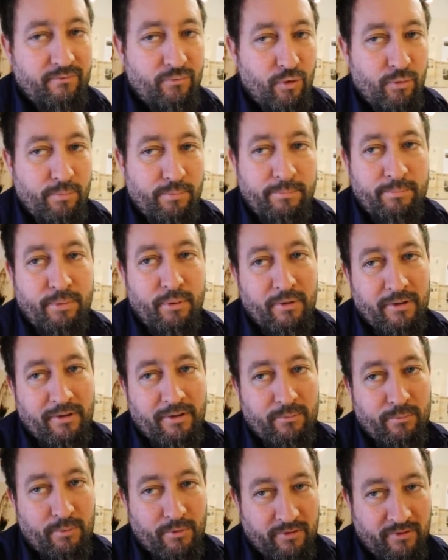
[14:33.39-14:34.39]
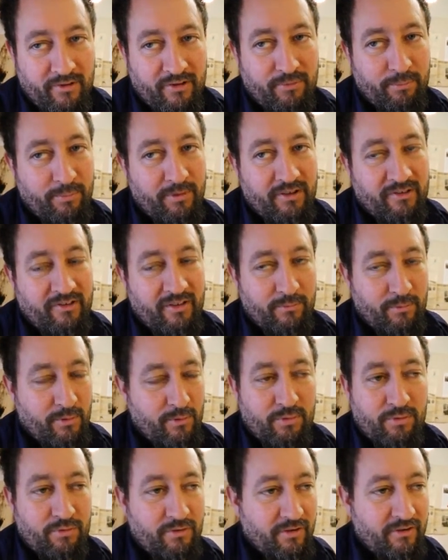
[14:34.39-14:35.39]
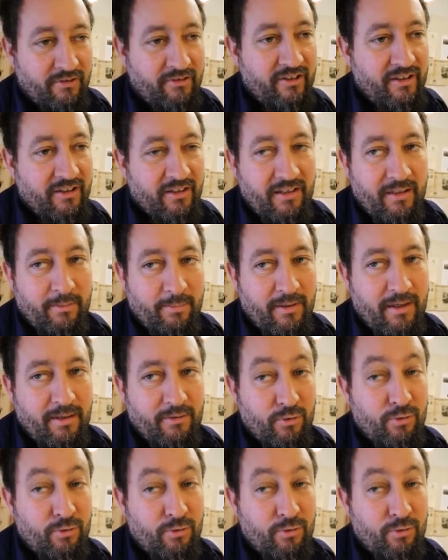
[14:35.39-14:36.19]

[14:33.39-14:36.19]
rope pulling with this piece, and we could not take it apart.